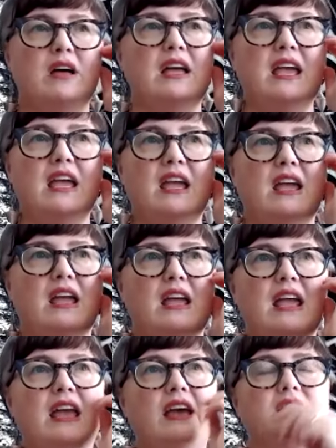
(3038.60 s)
and
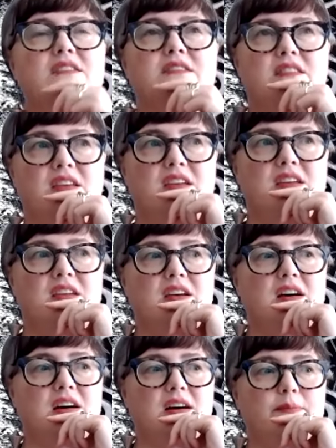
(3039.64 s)
the um,
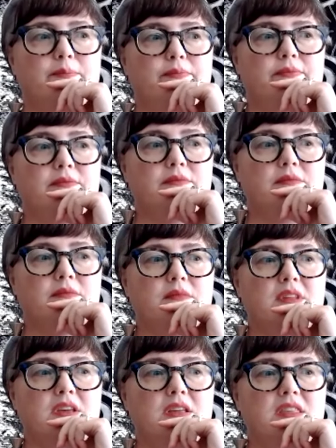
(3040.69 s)
the
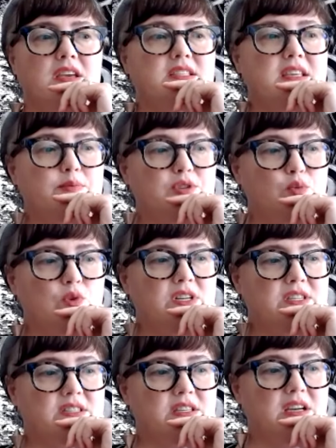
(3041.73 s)
exception was uh, the
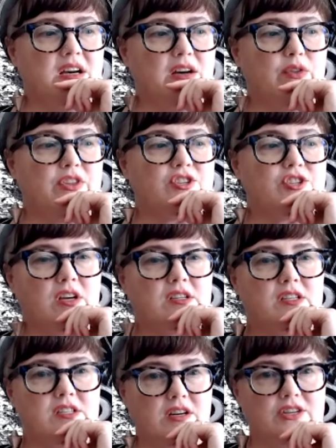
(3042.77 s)
Shakta Tantric,
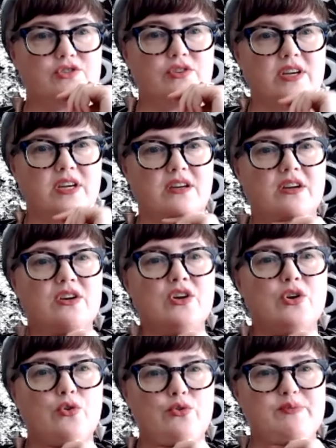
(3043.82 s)
who's married
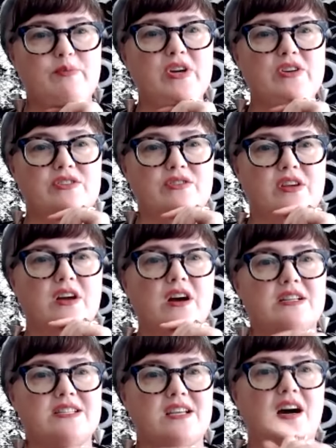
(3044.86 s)
to the goddess
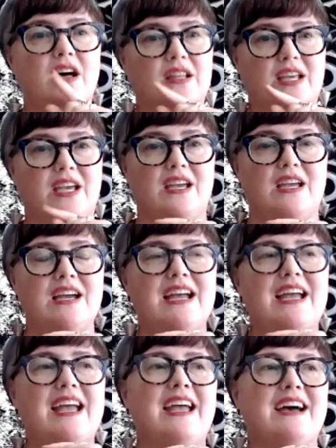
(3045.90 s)
Kali, and
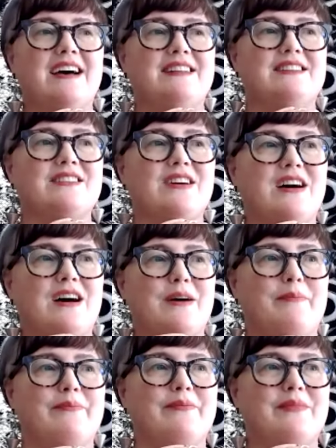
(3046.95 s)
um, as
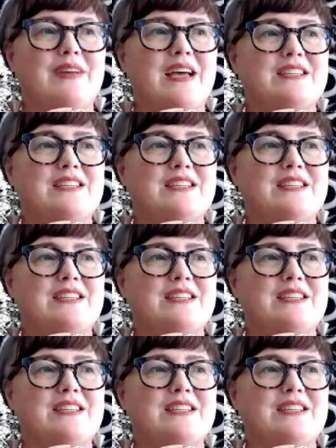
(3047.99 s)
she